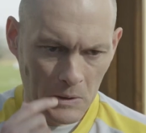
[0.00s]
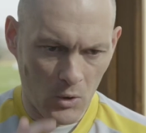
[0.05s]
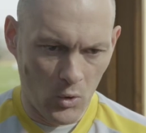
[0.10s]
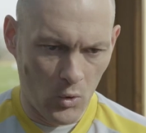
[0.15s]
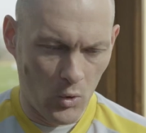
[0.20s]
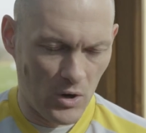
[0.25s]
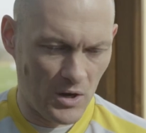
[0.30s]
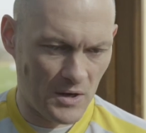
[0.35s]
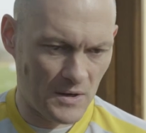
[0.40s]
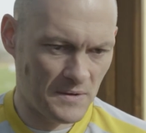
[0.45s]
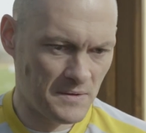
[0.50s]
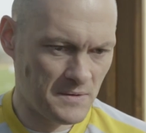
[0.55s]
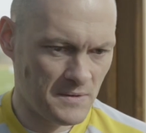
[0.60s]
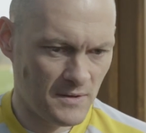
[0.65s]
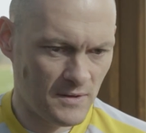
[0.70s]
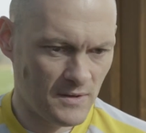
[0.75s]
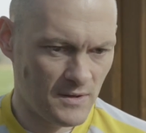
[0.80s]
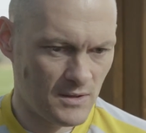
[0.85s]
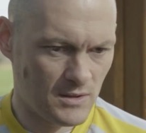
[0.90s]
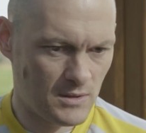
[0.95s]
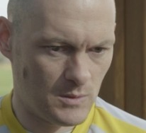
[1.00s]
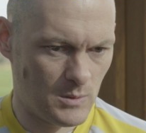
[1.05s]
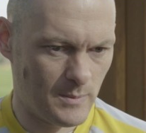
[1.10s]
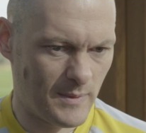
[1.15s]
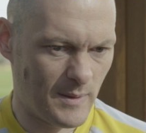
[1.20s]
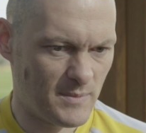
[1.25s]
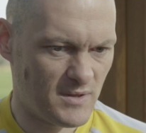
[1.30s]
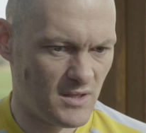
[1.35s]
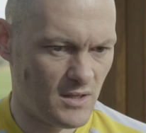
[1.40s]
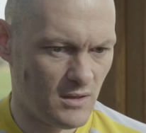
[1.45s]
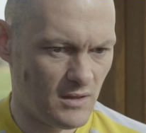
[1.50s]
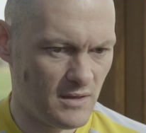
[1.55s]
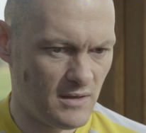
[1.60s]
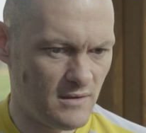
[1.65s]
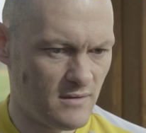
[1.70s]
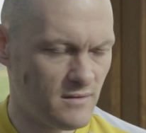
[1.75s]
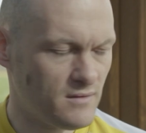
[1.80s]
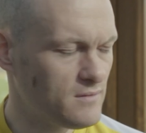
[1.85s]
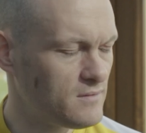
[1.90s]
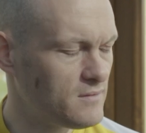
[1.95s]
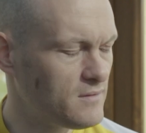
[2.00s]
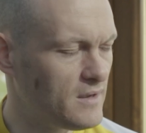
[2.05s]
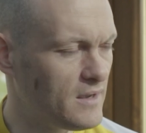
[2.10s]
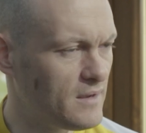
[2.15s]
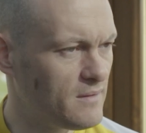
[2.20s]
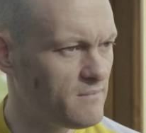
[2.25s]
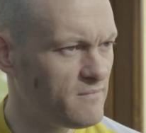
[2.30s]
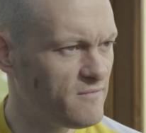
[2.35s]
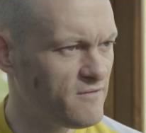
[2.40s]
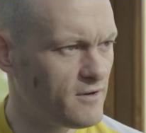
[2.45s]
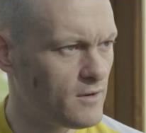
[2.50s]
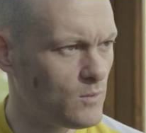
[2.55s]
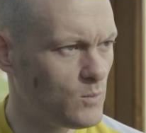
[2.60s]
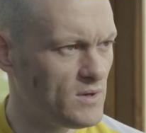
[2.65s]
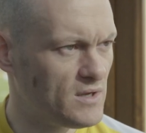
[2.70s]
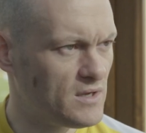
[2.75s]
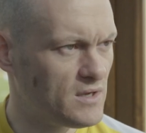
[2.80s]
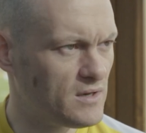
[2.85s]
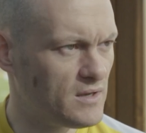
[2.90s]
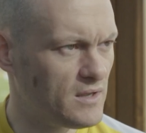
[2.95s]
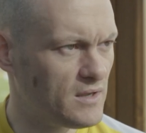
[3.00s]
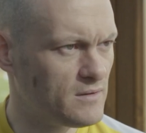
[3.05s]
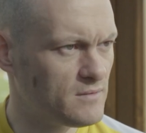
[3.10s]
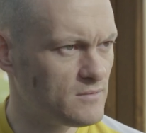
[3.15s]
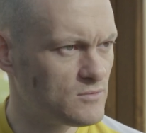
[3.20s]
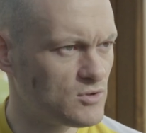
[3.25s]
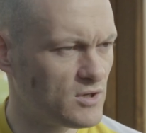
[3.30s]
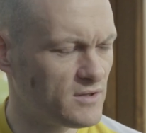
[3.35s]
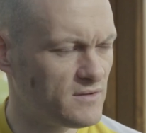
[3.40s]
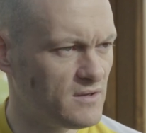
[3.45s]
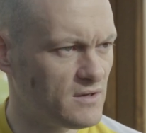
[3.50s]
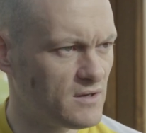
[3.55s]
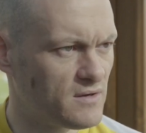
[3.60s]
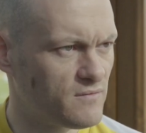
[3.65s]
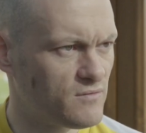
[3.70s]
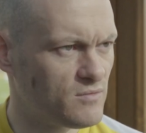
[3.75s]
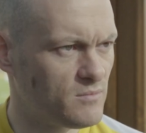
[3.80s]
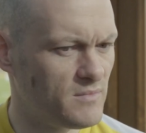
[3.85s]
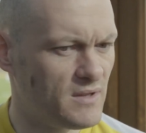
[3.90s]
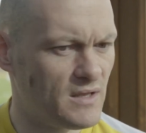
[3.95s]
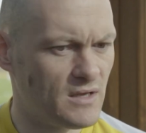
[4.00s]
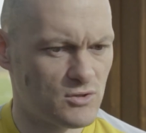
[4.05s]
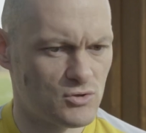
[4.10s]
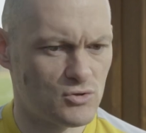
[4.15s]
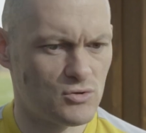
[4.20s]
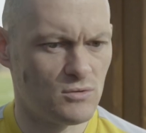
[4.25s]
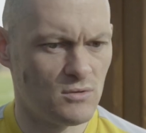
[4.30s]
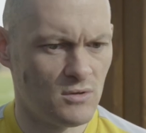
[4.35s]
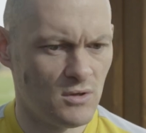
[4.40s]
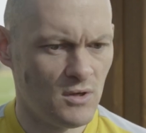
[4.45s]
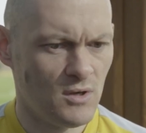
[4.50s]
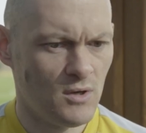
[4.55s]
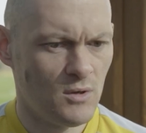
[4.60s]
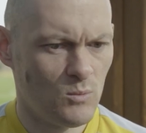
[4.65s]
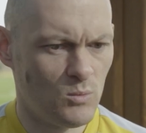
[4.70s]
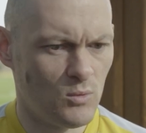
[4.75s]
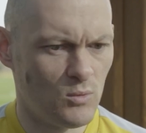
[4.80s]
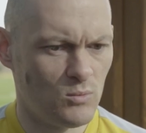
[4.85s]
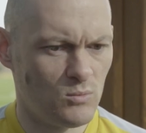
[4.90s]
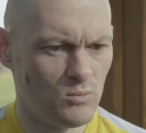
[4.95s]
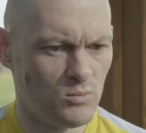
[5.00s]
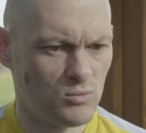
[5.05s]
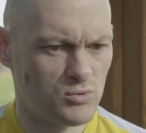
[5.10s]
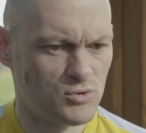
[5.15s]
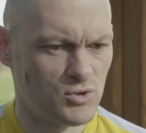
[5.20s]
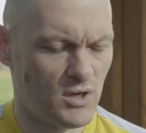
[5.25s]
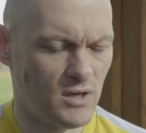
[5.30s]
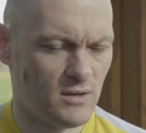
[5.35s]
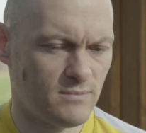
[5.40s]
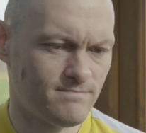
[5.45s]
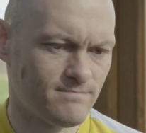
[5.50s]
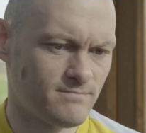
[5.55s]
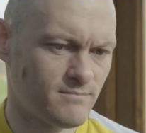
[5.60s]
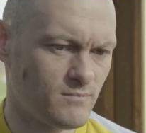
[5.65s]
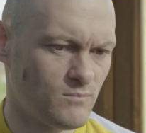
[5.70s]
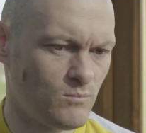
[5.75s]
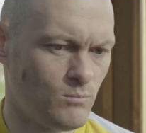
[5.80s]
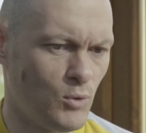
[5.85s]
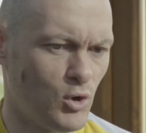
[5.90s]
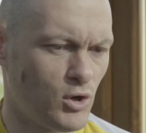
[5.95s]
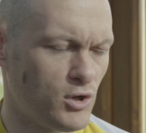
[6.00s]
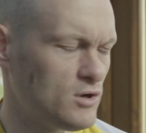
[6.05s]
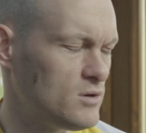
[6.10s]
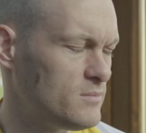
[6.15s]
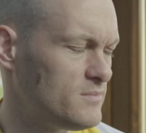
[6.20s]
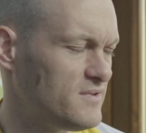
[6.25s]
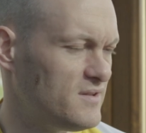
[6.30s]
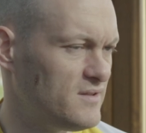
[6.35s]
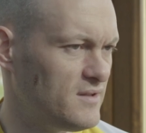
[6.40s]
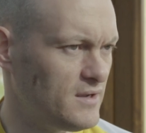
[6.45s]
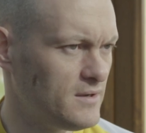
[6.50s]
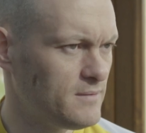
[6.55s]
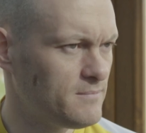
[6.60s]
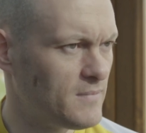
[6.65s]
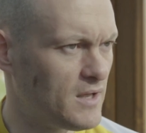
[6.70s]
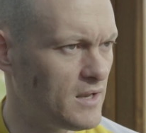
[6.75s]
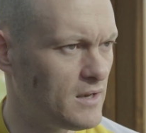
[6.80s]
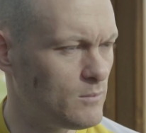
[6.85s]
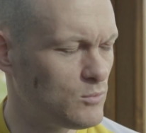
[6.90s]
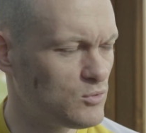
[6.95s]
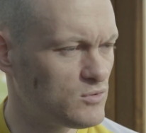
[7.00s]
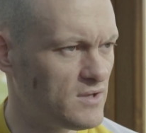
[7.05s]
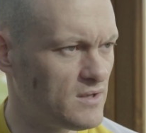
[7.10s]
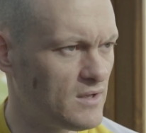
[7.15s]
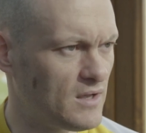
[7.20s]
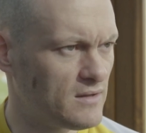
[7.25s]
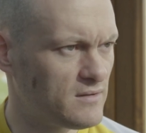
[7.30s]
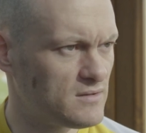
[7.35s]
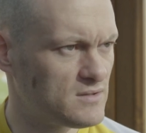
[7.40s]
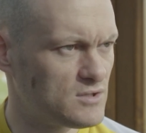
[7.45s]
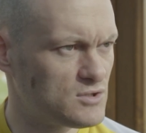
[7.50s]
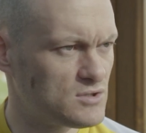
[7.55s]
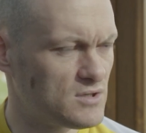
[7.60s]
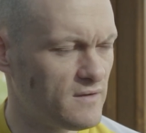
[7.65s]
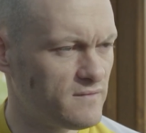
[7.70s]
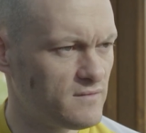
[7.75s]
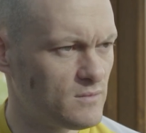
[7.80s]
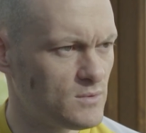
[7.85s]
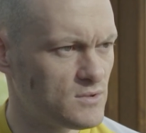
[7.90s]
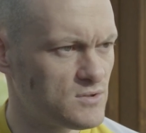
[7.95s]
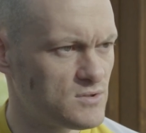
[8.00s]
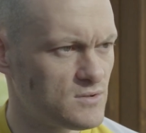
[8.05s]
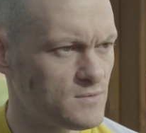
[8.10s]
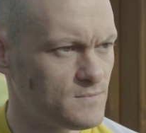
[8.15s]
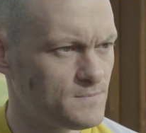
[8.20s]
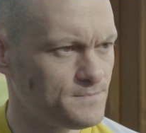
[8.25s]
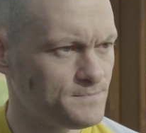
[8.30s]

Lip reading: Or do we maybe delay it for a week and then sort of take it from there? So we'll sort of monitor him today and then we'll take that decision afterwards.